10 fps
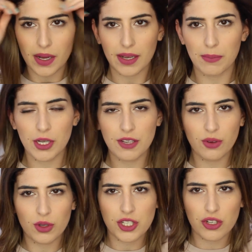But I'm looking
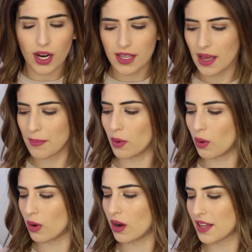forward to trying that more.